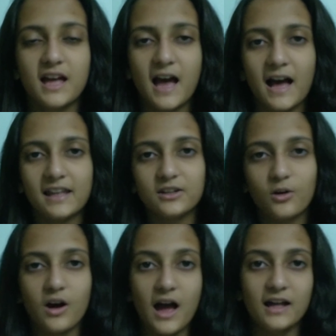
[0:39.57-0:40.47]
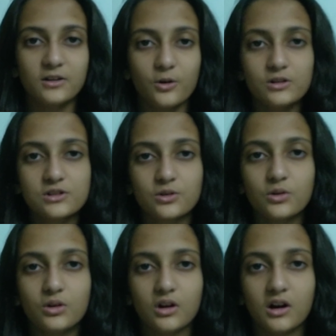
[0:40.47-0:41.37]
And
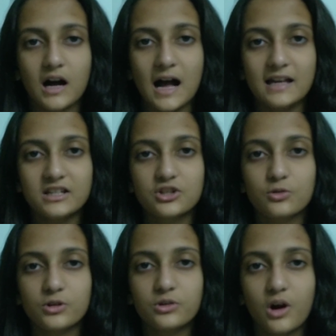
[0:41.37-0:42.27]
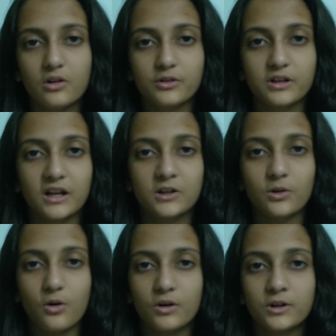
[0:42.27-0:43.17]
also I showed you how to create
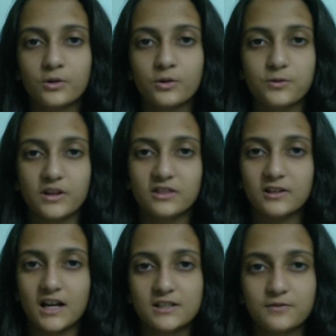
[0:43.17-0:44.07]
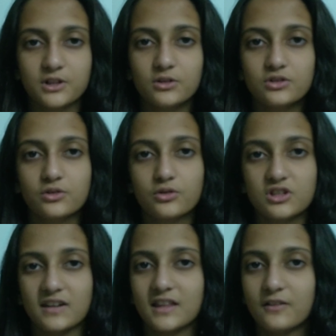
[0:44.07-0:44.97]
your audio in the last video, so go
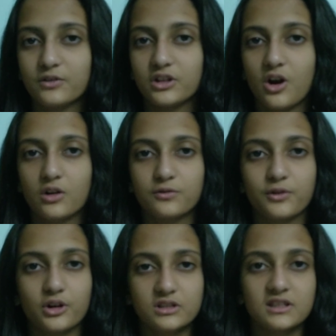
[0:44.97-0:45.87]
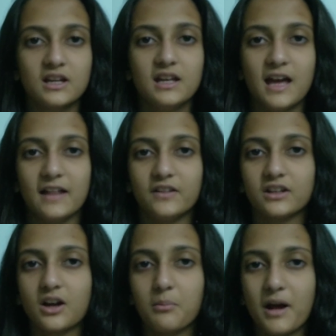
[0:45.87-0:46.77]
check that video out first and
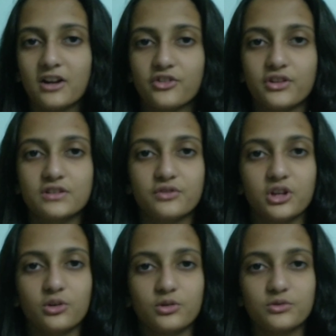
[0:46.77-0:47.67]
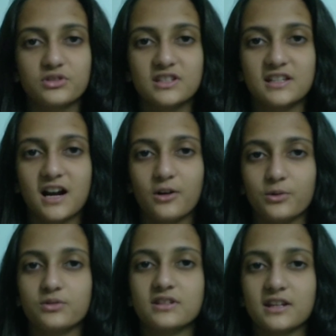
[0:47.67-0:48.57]
then come back to this video to see how
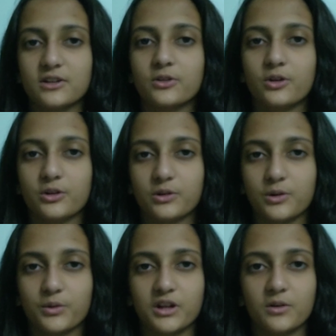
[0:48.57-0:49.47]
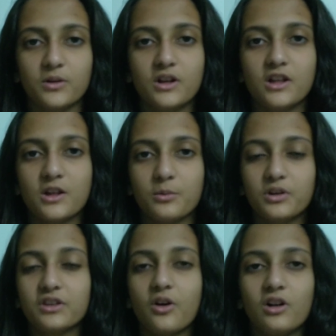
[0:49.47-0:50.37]
to sync your audio in your video.
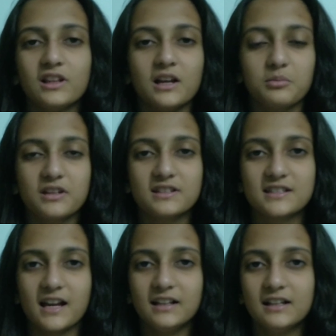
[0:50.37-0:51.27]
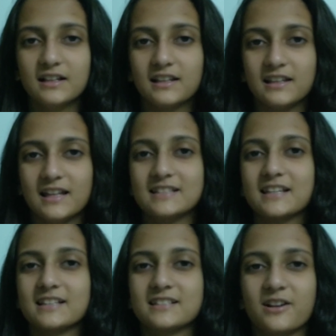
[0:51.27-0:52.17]
With all that being said, let's
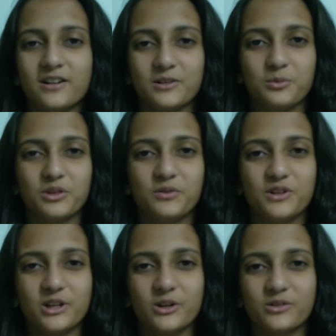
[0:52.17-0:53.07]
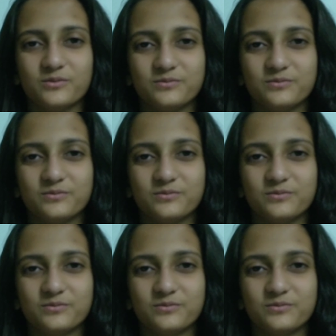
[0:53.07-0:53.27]
get started with the video.